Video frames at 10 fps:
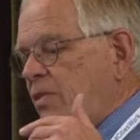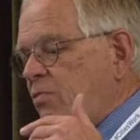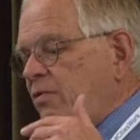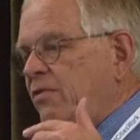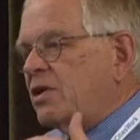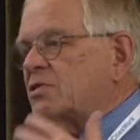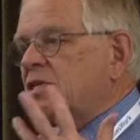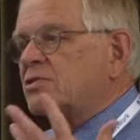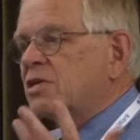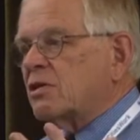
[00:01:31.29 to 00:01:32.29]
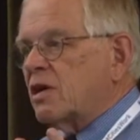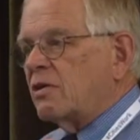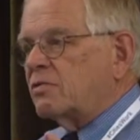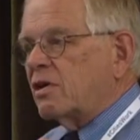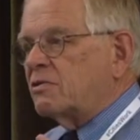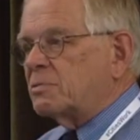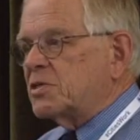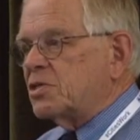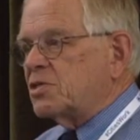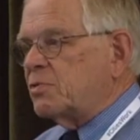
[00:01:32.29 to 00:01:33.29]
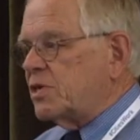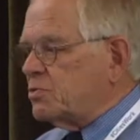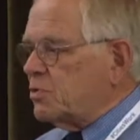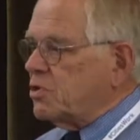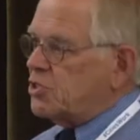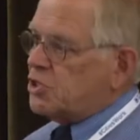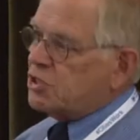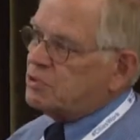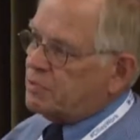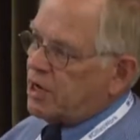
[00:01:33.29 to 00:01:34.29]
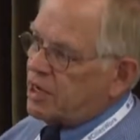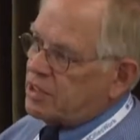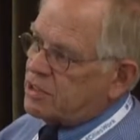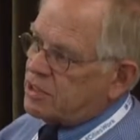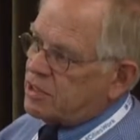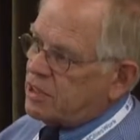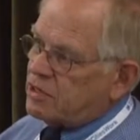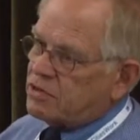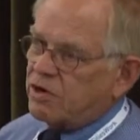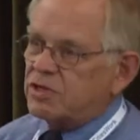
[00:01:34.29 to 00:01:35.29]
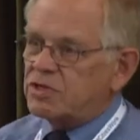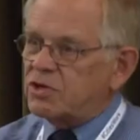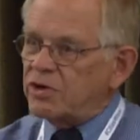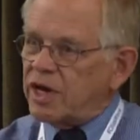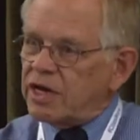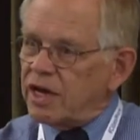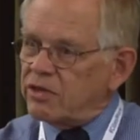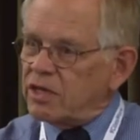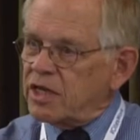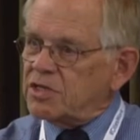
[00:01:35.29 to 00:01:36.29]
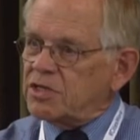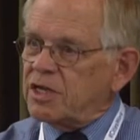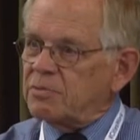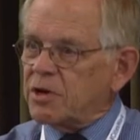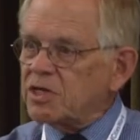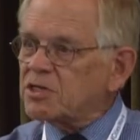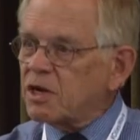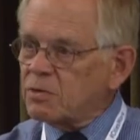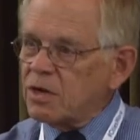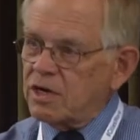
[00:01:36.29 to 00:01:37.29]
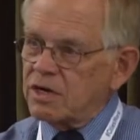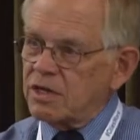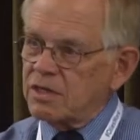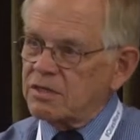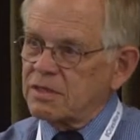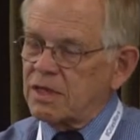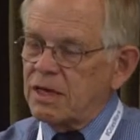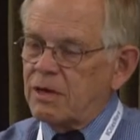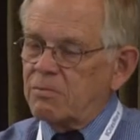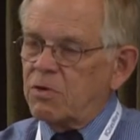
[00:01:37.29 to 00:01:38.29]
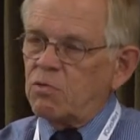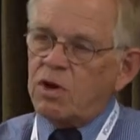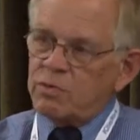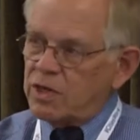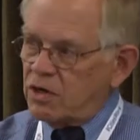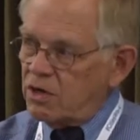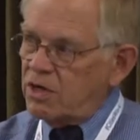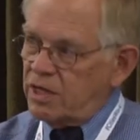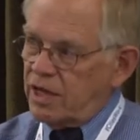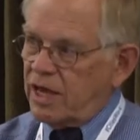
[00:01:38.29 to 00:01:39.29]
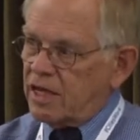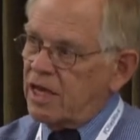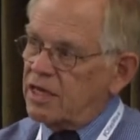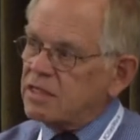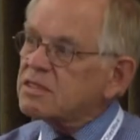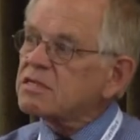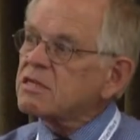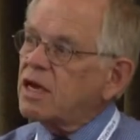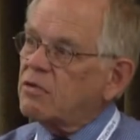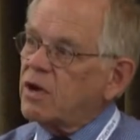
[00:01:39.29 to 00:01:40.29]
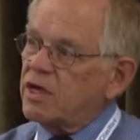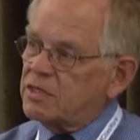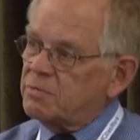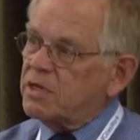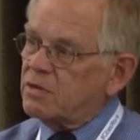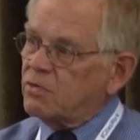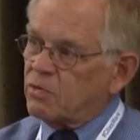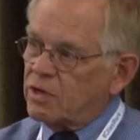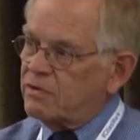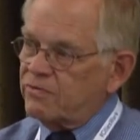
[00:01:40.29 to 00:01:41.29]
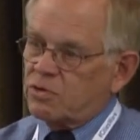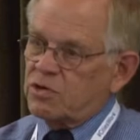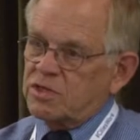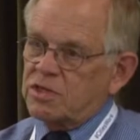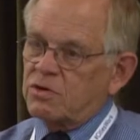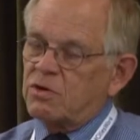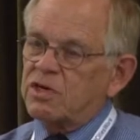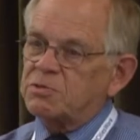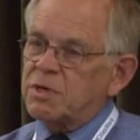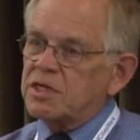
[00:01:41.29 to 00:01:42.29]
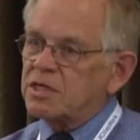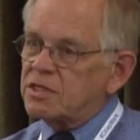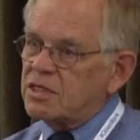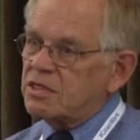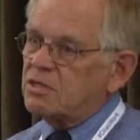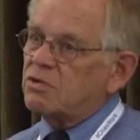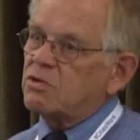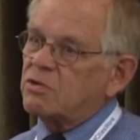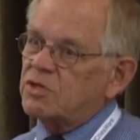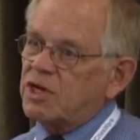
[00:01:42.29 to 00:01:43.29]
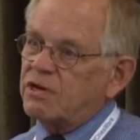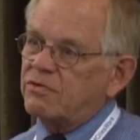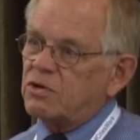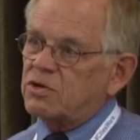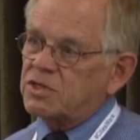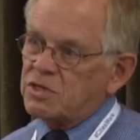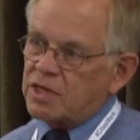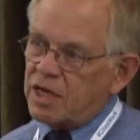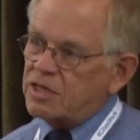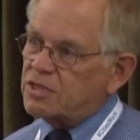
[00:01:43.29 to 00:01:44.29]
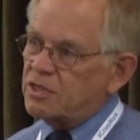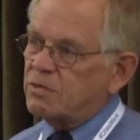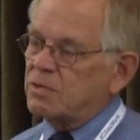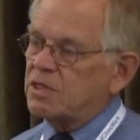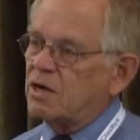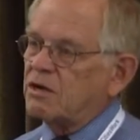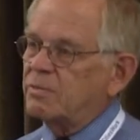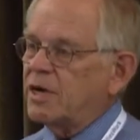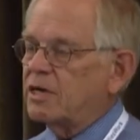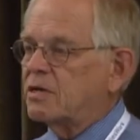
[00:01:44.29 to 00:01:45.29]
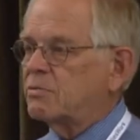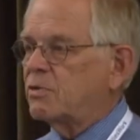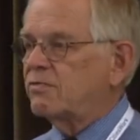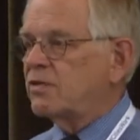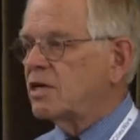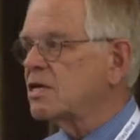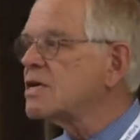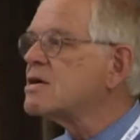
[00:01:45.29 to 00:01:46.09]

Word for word: We find ourselves in an uncomfortable situation where the judicial branch is trying to sort out how the legislative branch ought to work. But what we learned in that case, and has been reinforced, the court has been consistent through a chain of cases that we'll talk about here briefly.